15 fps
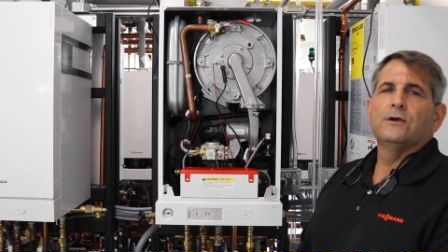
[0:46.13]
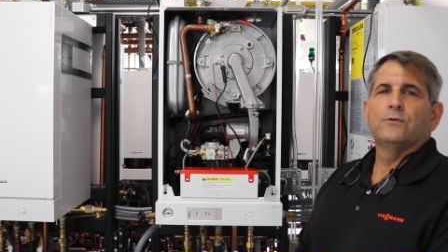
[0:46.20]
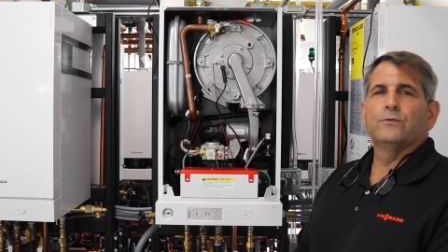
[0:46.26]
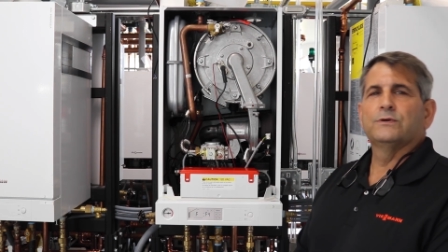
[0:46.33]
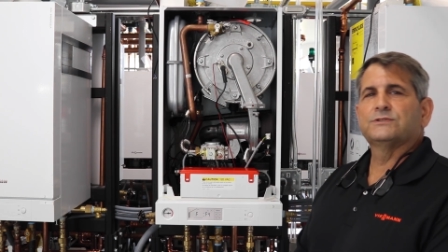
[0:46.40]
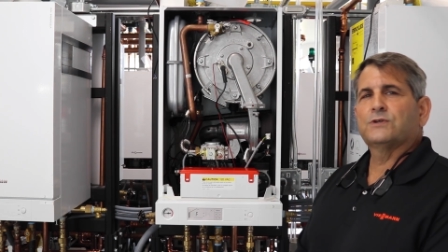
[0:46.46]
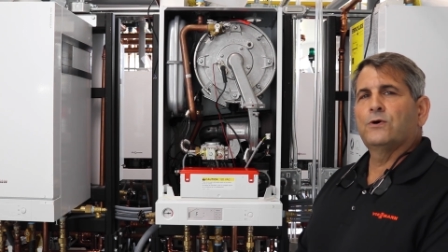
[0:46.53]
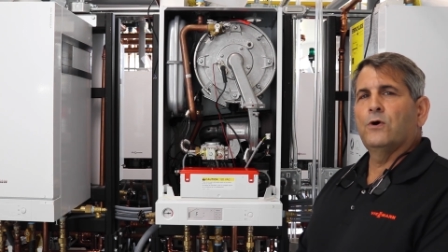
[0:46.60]

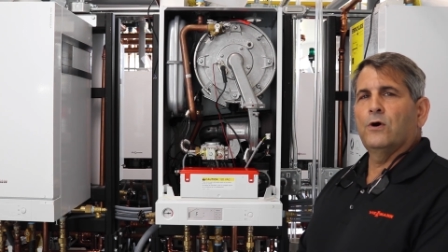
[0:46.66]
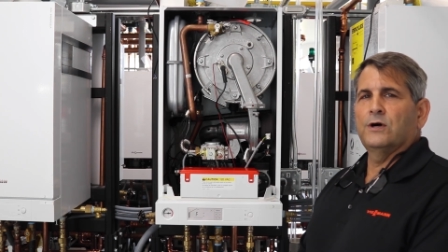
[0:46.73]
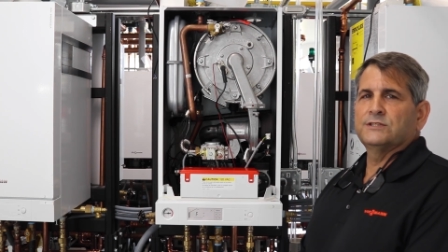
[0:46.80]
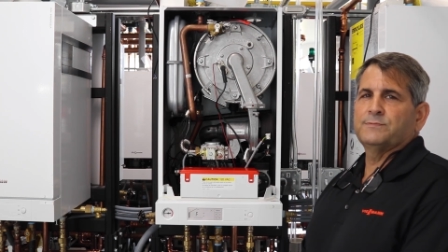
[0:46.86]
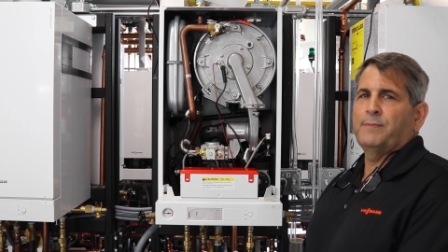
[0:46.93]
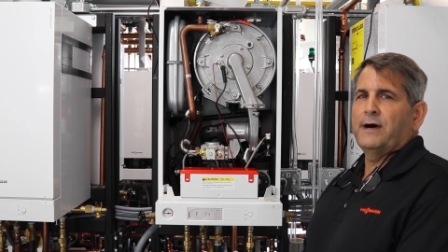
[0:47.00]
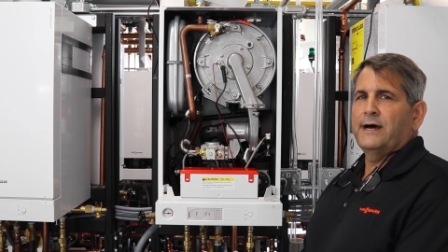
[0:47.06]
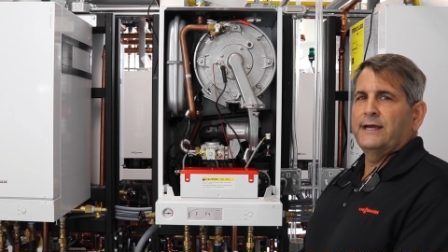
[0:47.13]
was
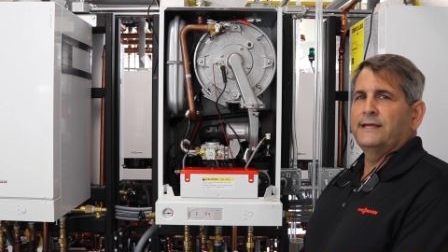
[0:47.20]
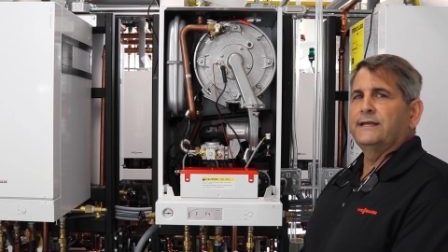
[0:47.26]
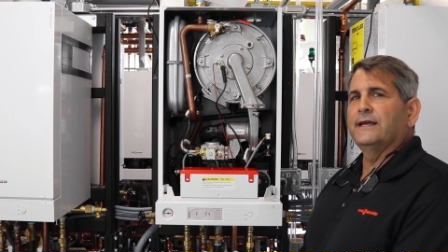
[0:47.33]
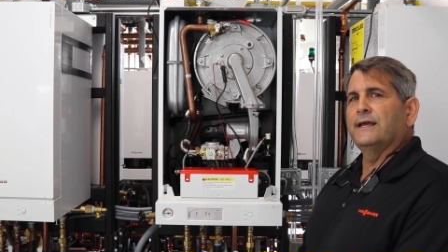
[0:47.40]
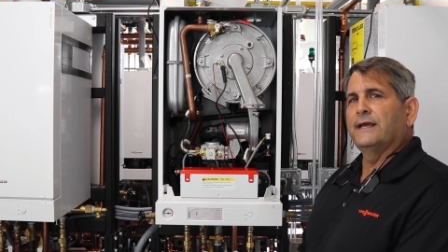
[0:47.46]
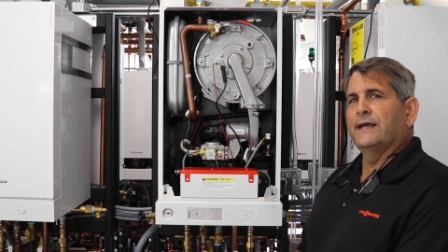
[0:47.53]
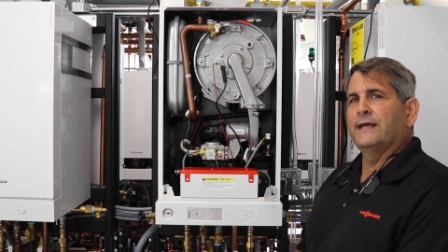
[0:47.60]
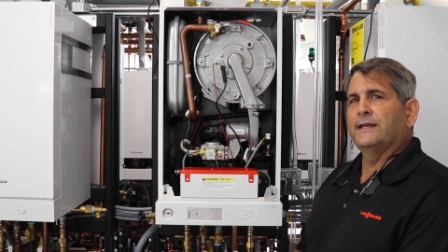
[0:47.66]
caused by
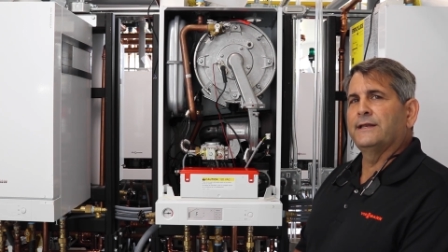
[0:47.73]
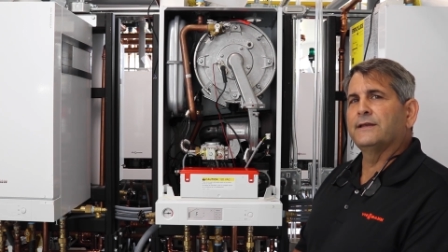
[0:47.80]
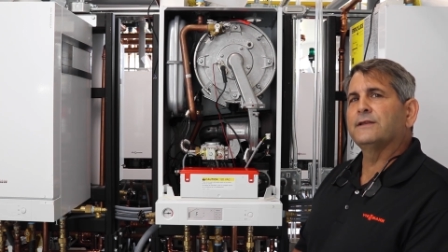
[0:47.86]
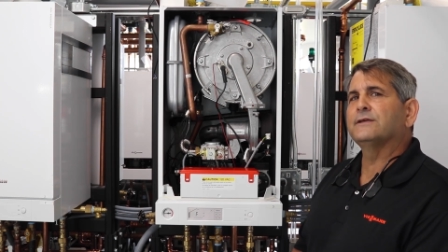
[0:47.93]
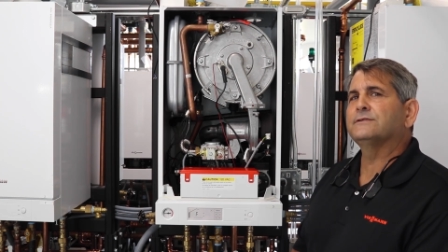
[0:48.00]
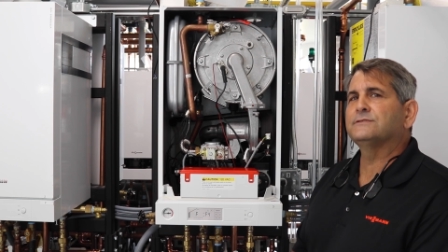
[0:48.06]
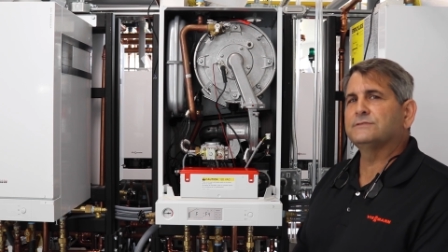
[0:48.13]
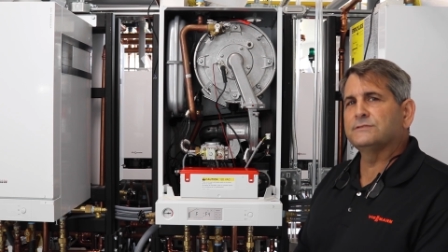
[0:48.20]
and
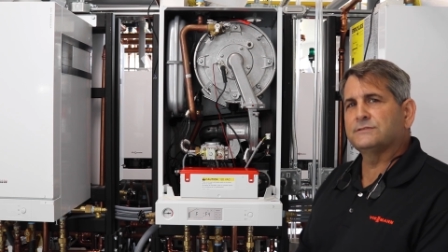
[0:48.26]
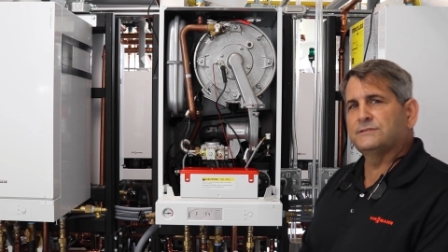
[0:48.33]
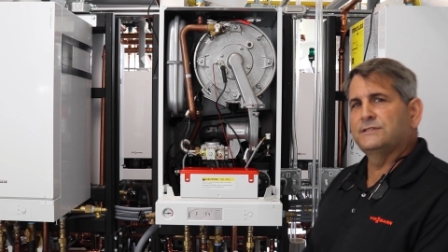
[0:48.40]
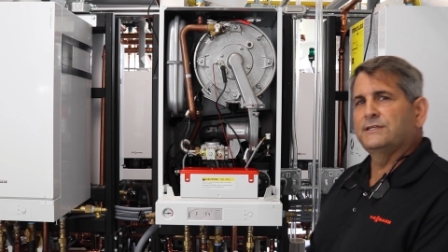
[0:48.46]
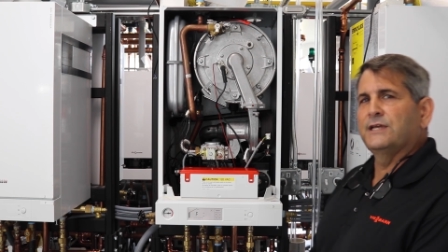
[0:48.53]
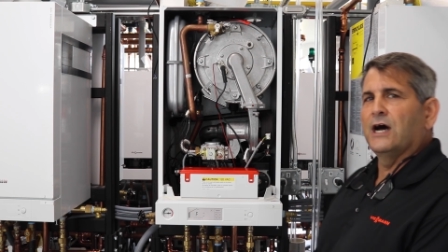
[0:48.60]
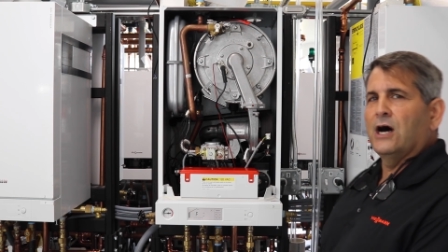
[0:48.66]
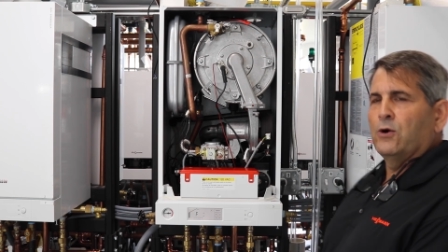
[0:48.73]

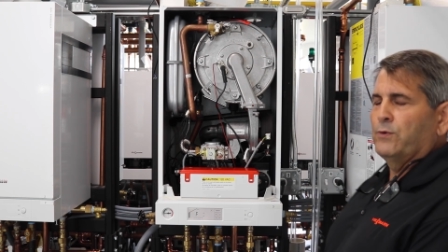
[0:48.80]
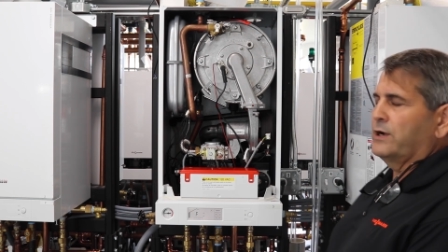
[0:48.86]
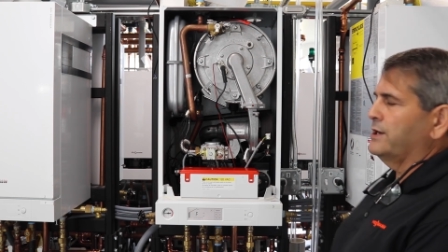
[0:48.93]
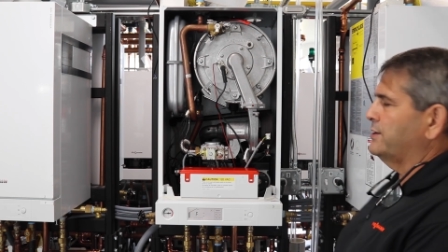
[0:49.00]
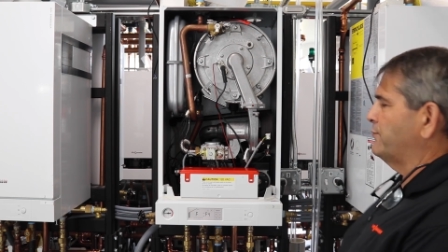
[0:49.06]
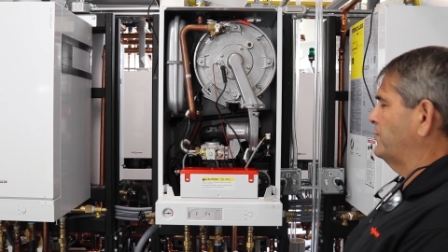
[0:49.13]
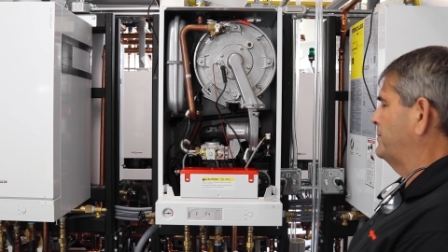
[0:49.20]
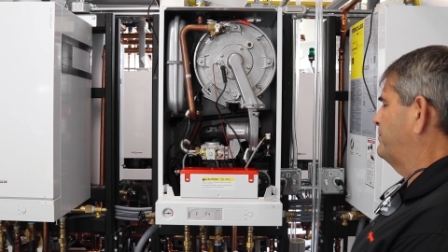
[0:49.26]
see how we're
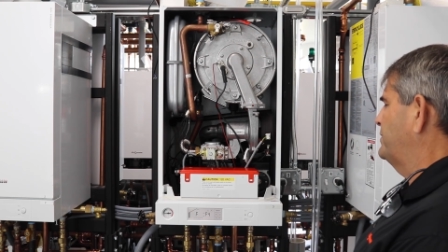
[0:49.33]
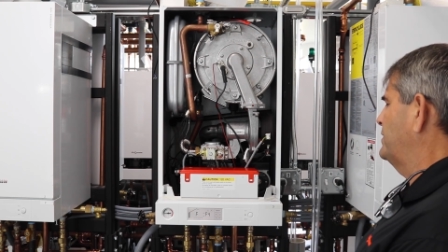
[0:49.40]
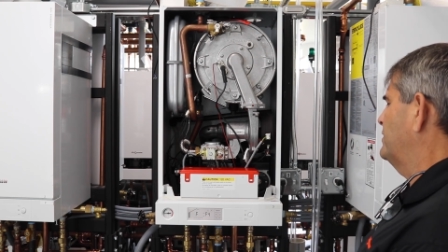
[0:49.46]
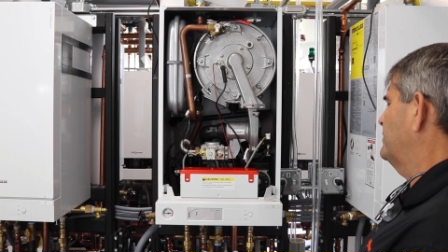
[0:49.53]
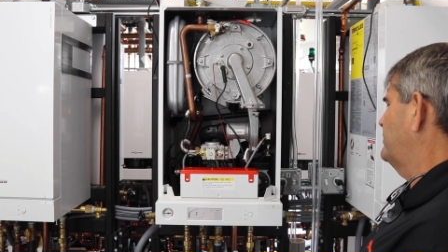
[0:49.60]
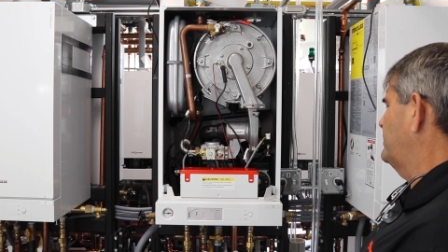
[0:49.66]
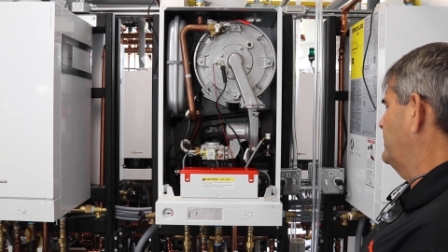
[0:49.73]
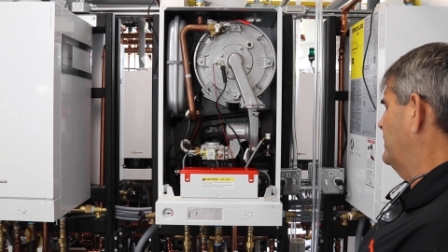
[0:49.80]
going to
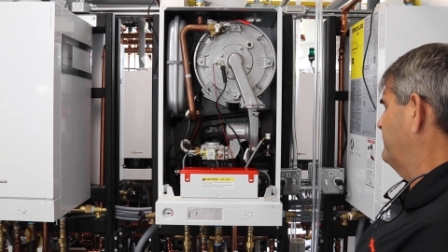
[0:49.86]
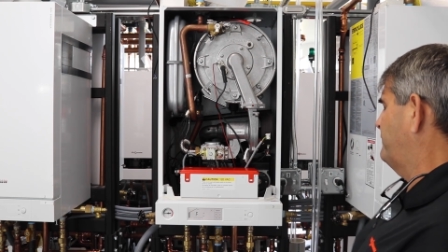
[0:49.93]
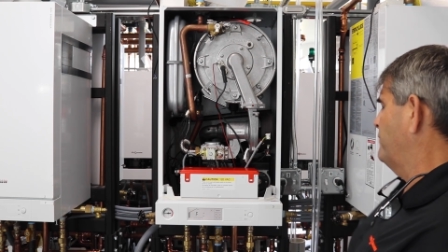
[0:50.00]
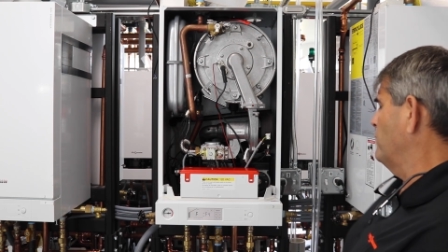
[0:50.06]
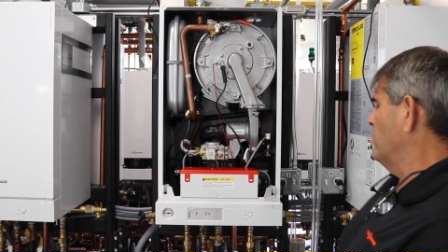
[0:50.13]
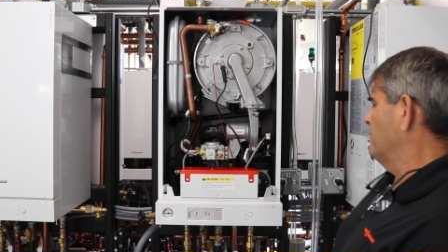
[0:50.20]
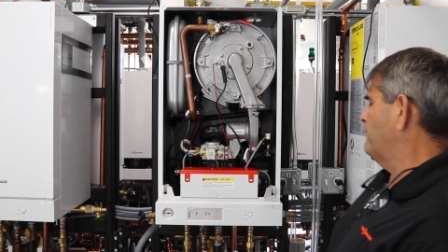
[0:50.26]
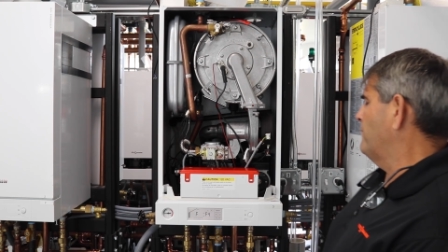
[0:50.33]
repair the
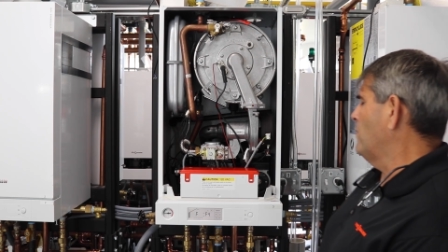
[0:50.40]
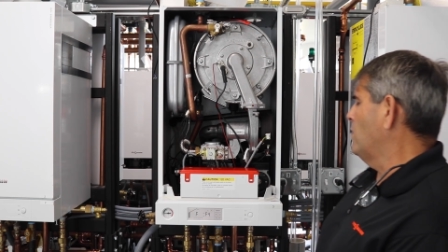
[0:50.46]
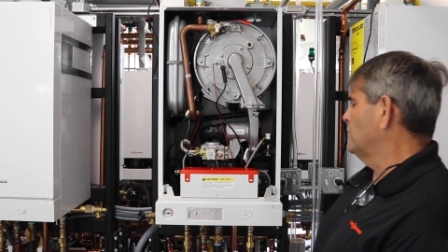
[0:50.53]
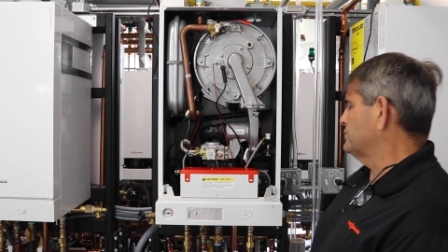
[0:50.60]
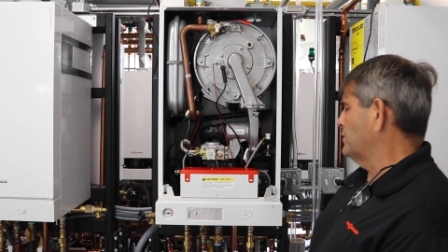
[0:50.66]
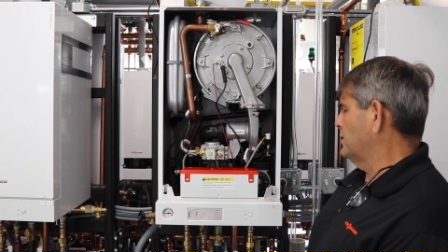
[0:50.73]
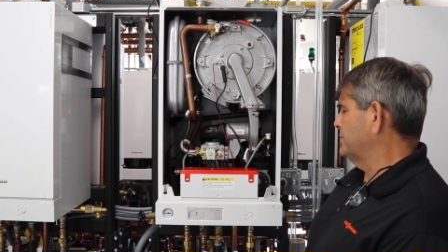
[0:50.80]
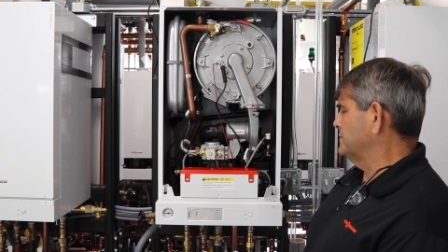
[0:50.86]
F4
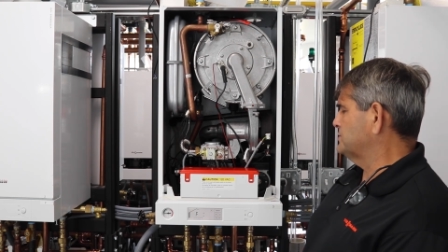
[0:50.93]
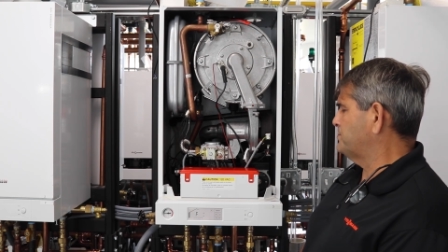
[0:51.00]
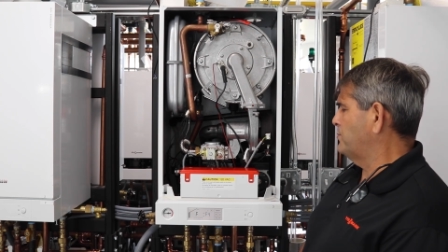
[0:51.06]
fault on this